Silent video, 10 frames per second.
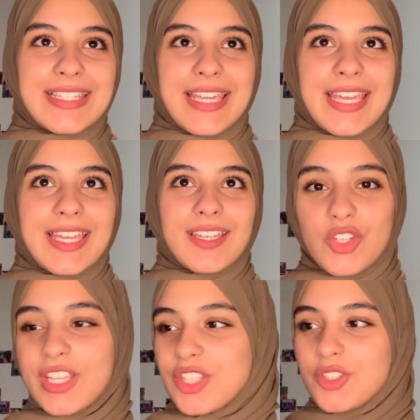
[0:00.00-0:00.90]
like, do
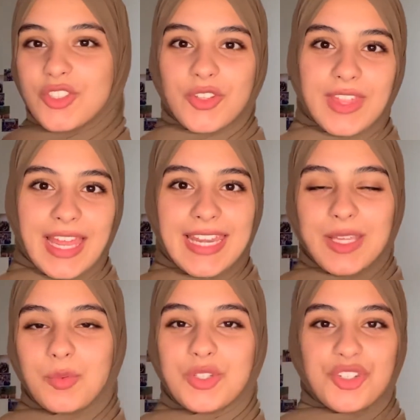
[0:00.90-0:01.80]
this or do that. Like,
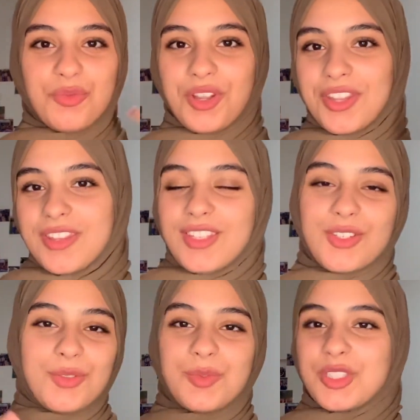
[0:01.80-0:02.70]
would you rather this
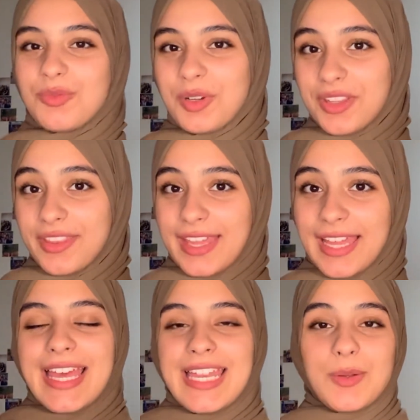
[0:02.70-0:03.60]
or would you rather
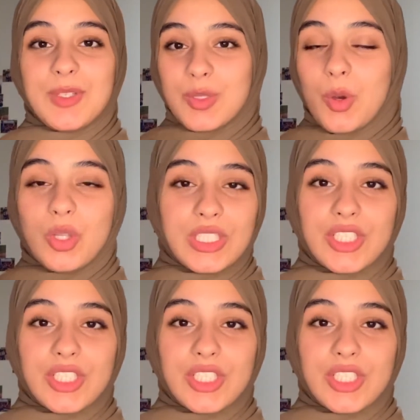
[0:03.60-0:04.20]
that? And it was all in